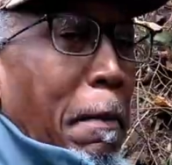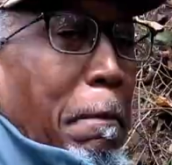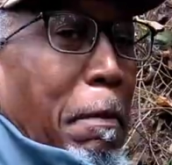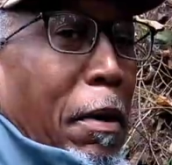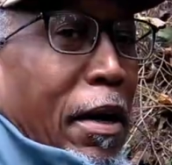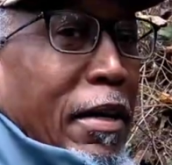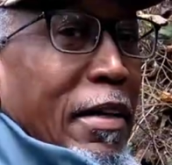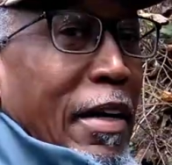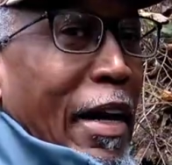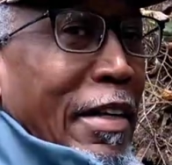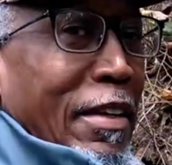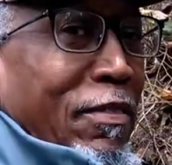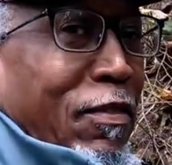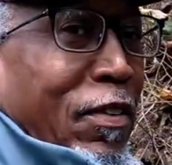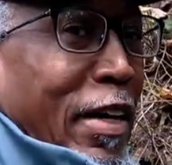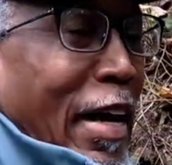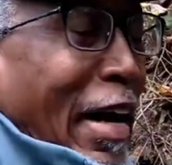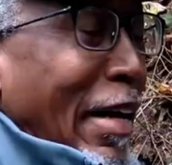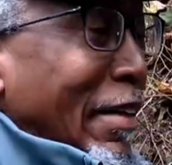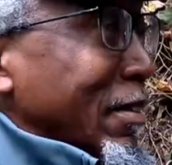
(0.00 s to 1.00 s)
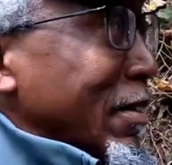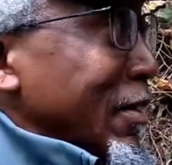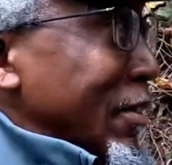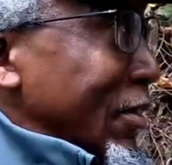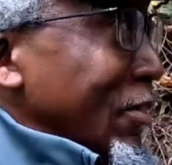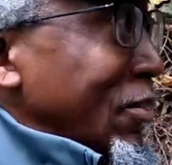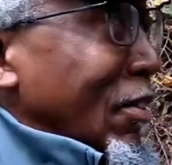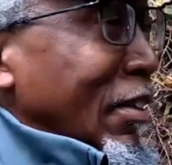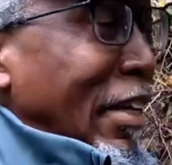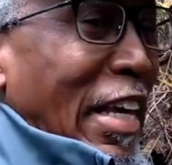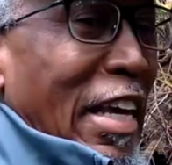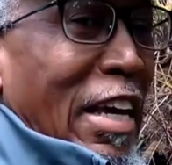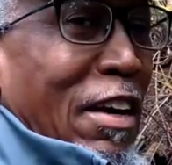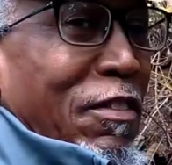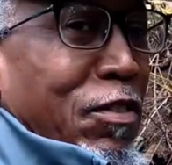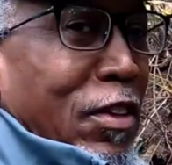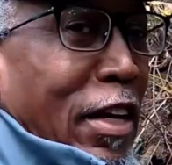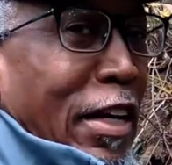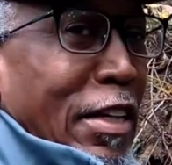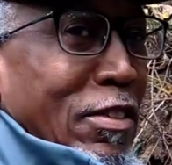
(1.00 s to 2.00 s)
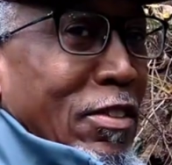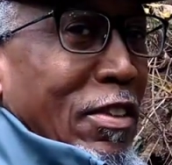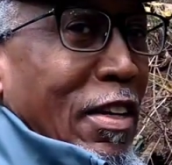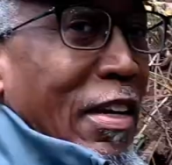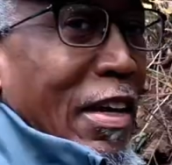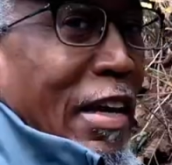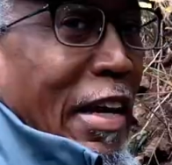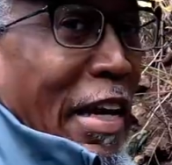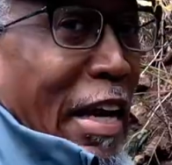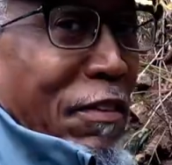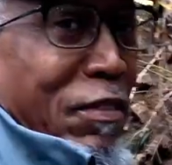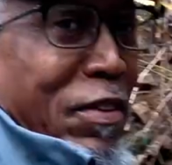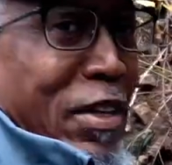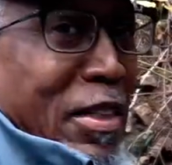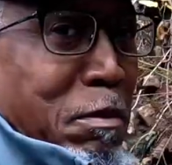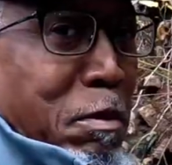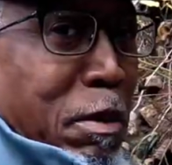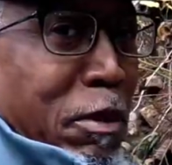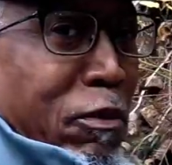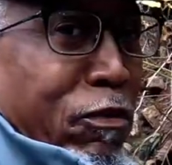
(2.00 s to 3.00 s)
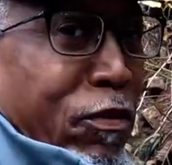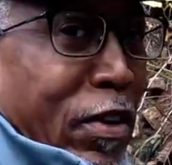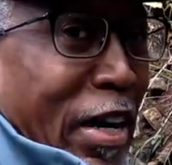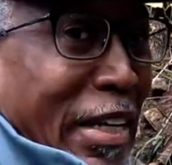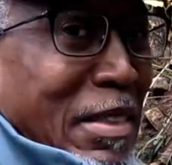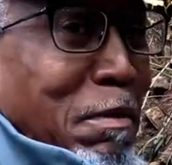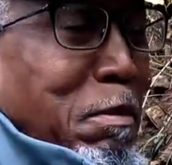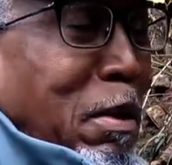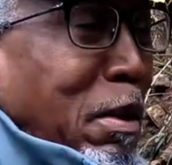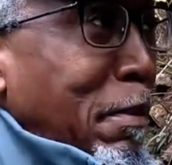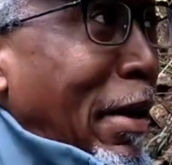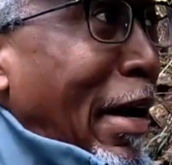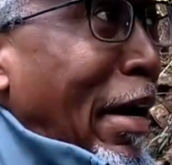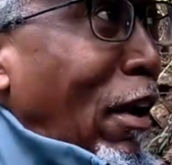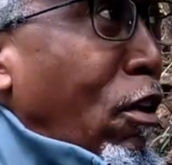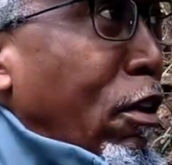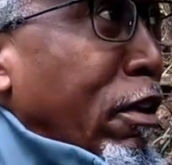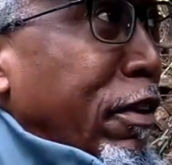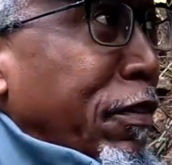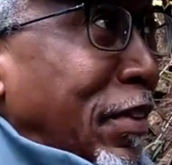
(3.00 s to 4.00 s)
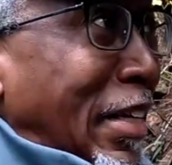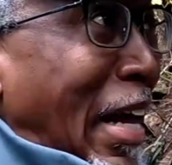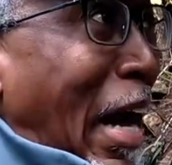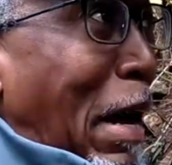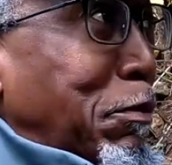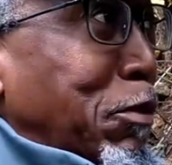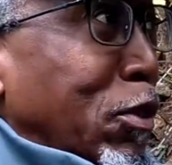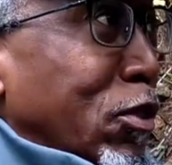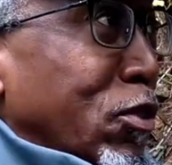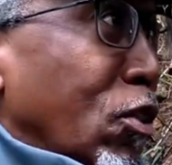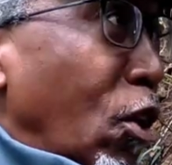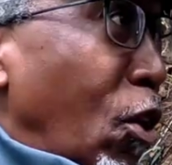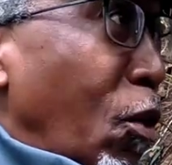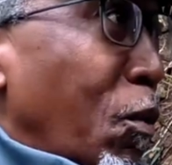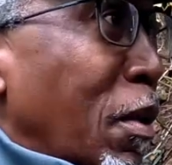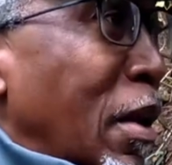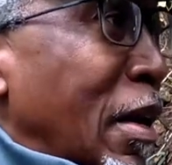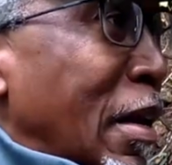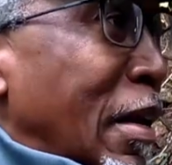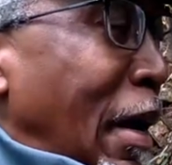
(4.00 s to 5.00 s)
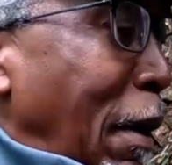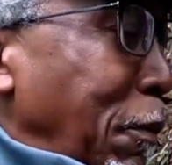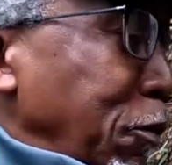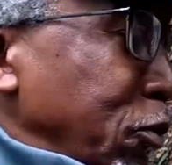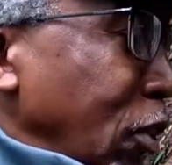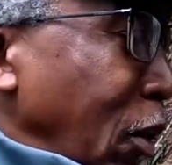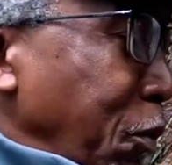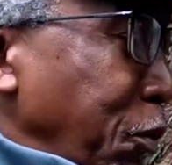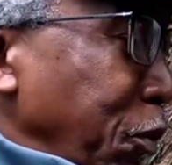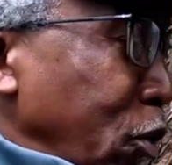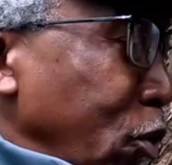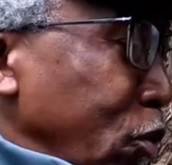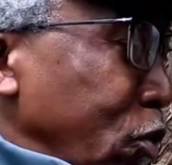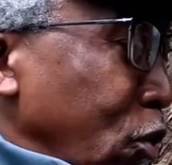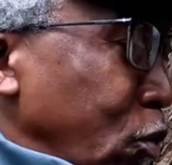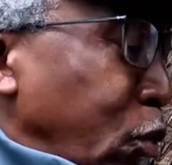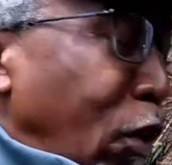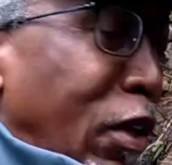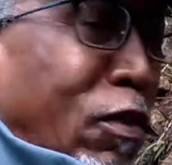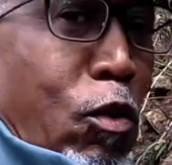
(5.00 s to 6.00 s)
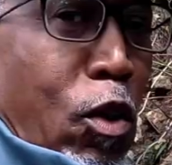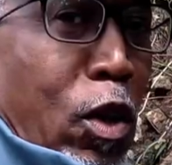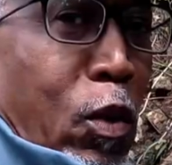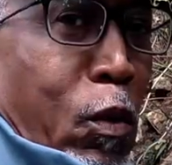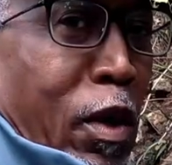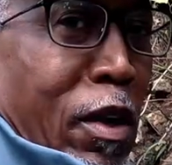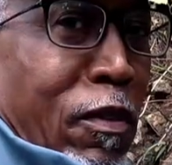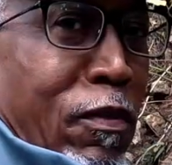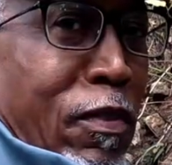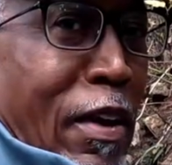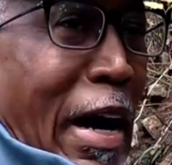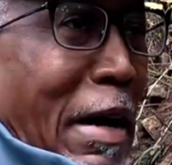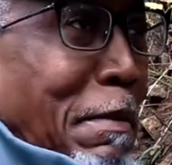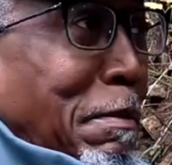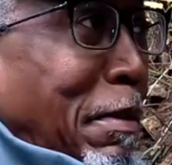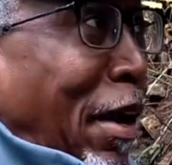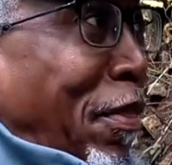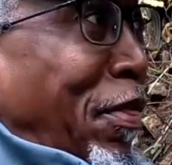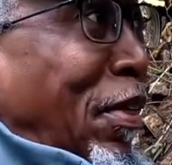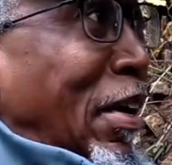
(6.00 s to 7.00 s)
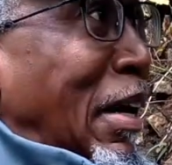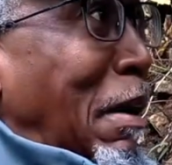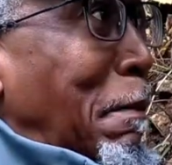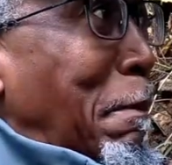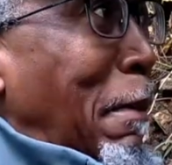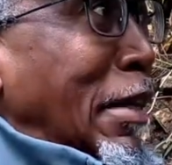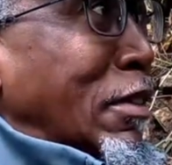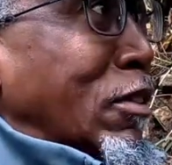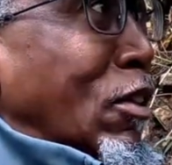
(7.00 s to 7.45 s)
but I just forgot, since it's an EF lens, and I forgot to bring my RF adapter, so I'm stuck with using the 24-105, but I think I might